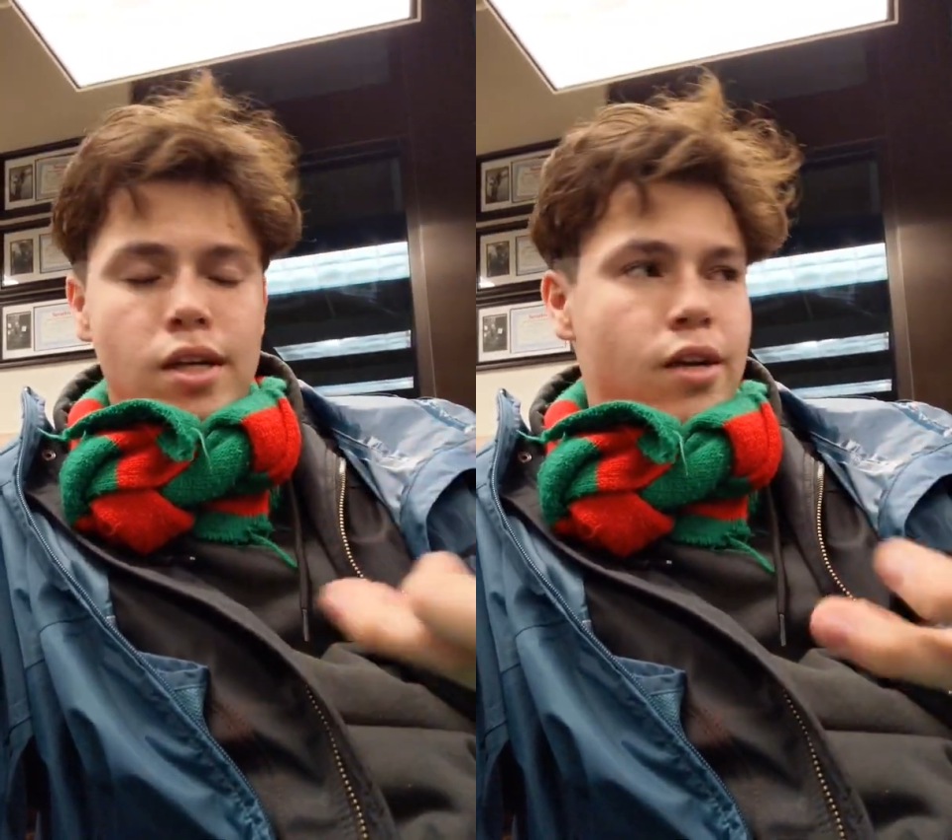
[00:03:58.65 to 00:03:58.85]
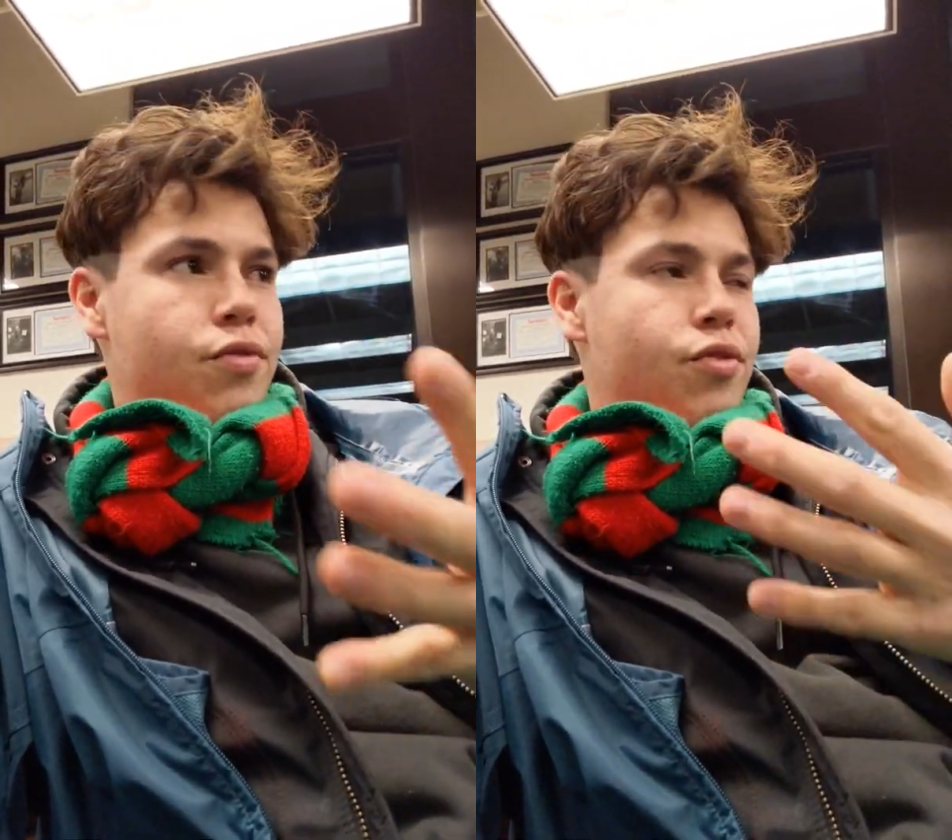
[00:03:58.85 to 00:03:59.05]

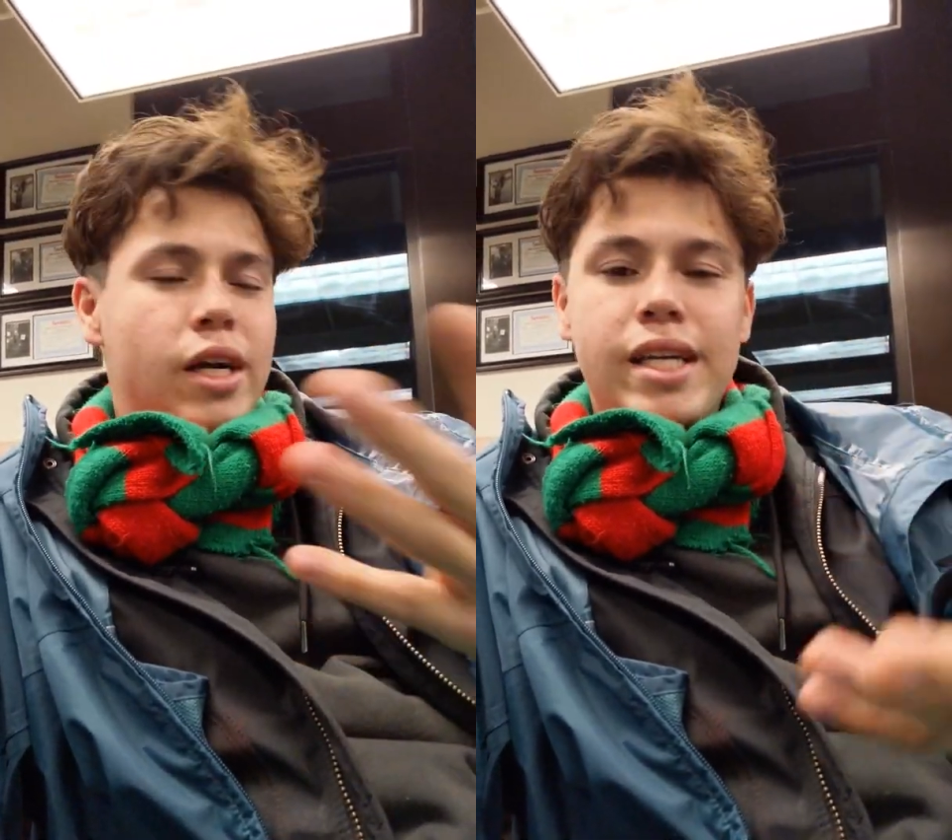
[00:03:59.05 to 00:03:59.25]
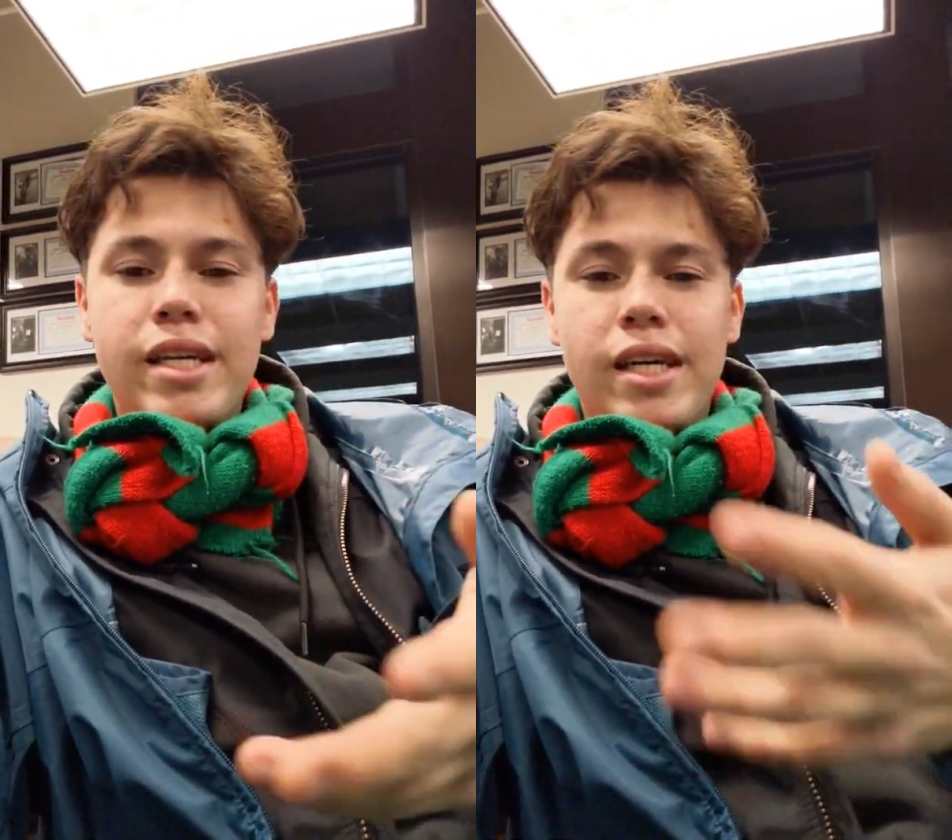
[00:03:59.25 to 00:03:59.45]
if I
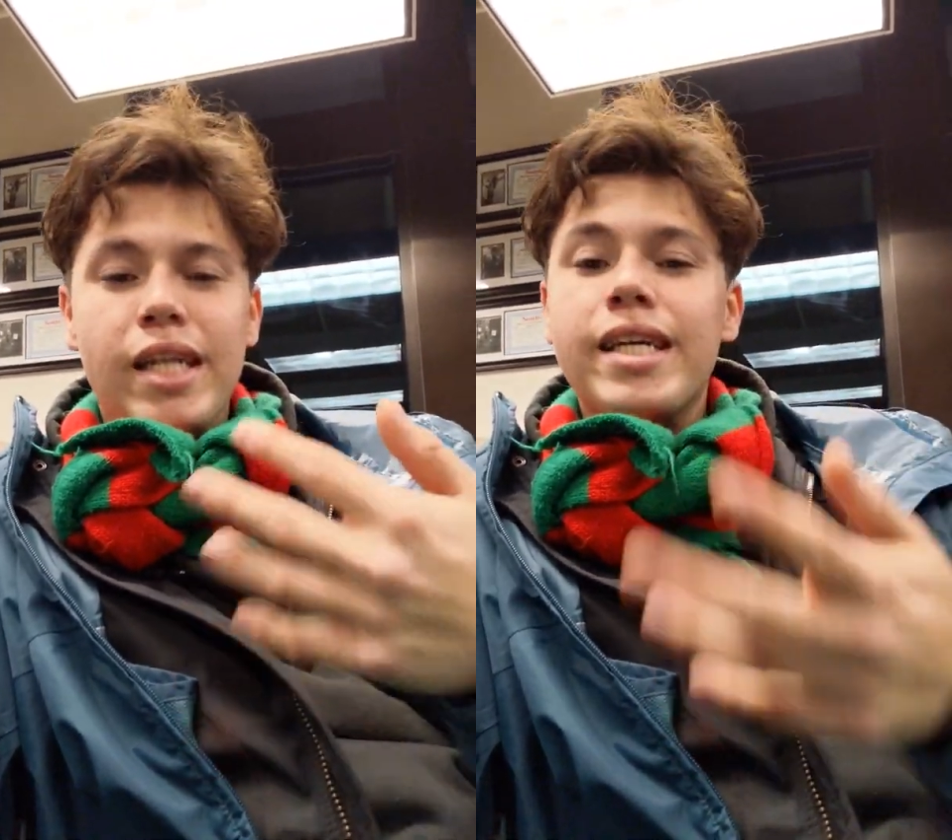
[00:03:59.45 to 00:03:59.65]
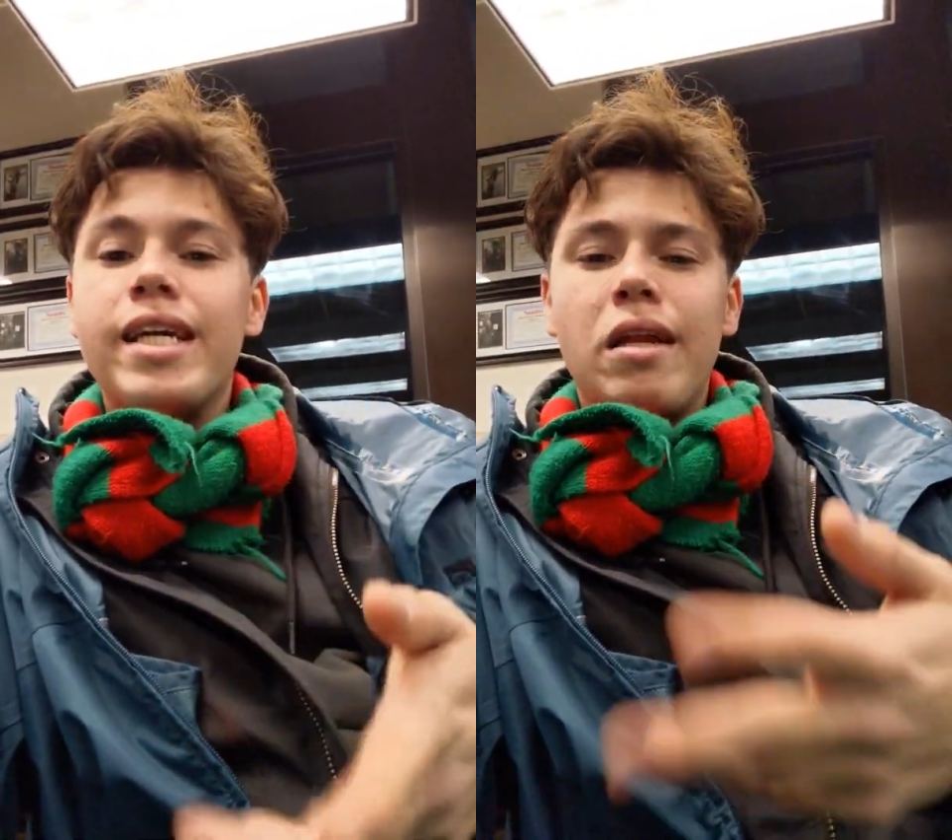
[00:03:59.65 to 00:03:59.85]
need
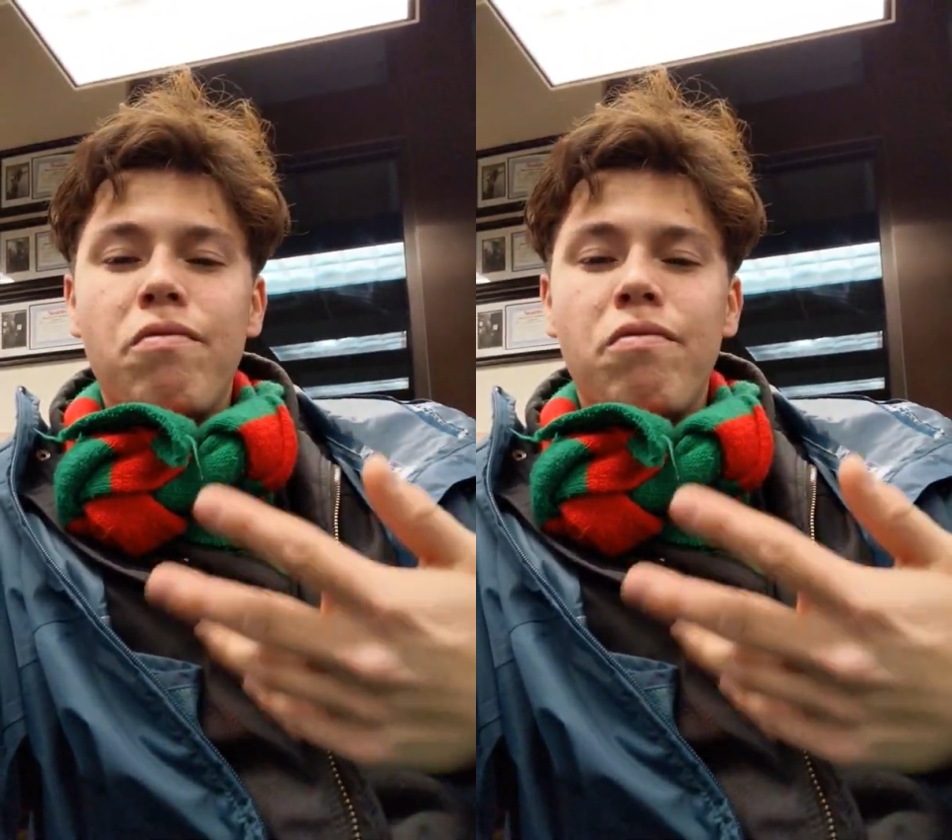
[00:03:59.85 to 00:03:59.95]
to get